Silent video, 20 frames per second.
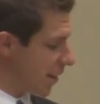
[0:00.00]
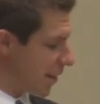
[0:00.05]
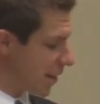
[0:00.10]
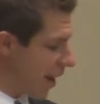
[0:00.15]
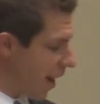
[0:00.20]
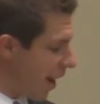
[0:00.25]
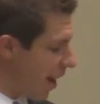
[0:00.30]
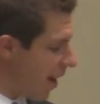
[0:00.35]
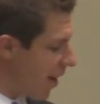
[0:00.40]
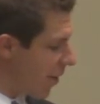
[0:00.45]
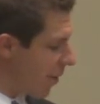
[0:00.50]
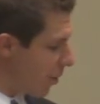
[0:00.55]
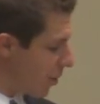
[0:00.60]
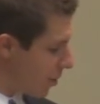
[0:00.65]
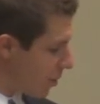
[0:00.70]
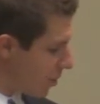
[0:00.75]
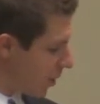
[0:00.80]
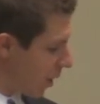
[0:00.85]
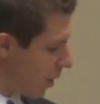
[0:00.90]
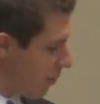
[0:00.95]
God
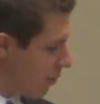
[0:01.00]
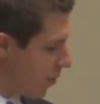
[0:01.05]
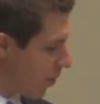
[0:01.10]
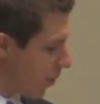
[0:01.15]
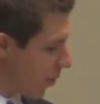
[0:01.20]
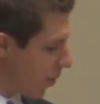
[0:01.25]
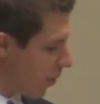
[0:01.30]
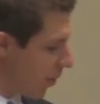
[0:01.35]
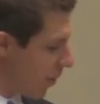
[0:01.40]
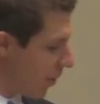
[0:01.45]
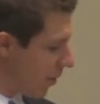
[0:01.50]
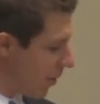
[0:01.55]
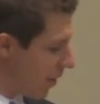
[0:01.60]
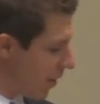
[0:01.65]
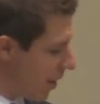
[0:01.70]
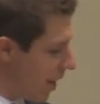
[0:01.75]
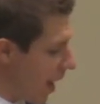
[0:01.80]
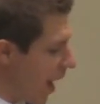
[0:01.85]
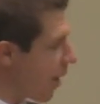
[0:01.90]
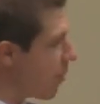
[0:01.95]
our Savior.
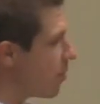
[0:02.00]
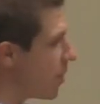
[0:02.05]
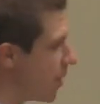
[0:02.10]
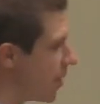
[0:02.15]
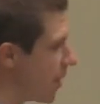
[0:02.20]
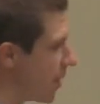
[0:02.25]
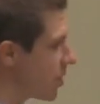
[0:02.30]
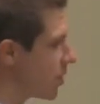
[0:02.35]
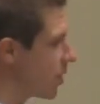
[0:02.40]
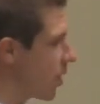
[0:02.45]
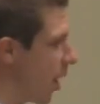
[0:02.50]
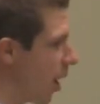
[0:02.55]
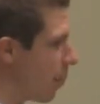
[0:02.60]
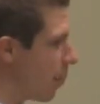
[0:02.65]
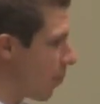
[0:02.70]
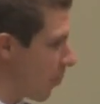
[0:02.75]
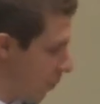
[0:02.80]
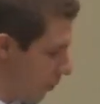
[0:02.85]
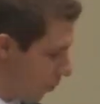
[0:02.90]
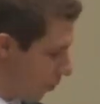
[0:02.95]
How did this
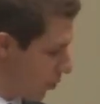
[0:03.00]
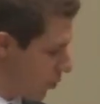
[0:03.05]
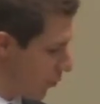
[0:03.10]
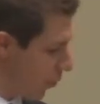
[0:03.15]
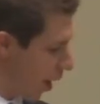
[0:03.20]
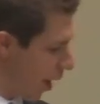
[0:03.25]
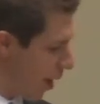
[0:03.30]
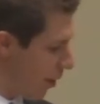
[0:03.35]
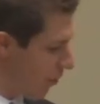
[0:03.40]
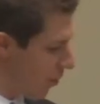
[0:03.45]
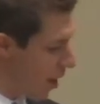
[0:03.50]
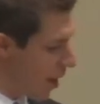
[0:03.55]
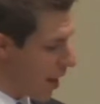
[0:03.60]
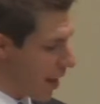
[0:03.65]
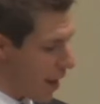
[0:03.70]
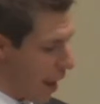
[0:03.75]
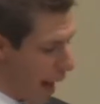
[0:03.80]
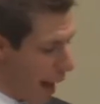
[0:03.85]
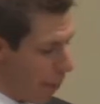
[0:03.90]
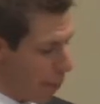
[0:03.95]
come? Verse 5
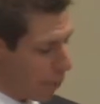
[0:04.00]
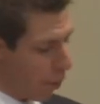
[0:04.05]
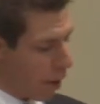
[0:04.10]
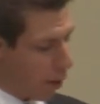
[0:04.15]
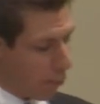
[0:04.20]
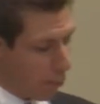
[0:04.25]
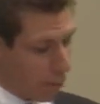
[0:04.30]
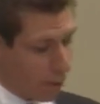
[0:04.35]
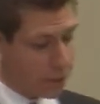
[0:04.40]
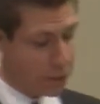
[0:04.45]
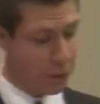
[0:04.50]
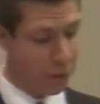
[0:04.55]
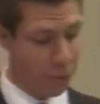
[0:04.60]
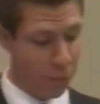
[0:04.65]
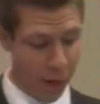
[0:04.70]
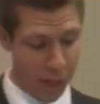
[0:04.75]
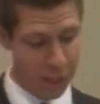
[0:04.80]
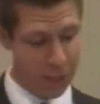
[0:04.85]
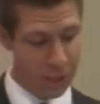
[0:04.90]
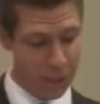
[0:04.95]
Not by works of
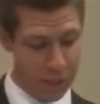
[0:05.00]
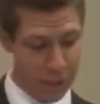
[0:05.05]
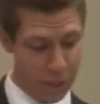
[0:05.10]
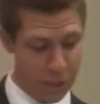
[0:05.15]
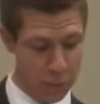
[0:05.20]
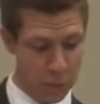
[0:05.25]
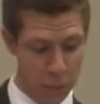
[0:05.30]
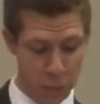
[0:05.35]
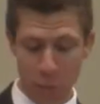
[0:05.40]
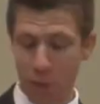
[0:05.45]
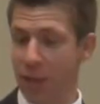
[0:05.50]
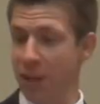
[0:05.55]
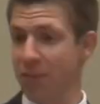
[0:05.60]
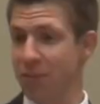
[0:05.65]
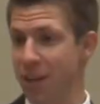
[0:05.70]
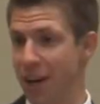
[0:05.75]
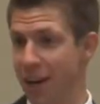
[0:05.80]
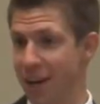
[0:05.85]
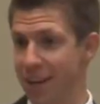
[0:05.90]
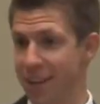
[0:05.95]
righteousness which we
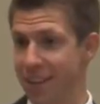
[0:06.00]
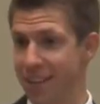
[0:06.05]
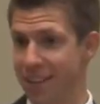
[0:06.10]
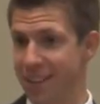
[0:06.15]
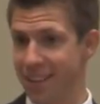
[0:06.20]
have done.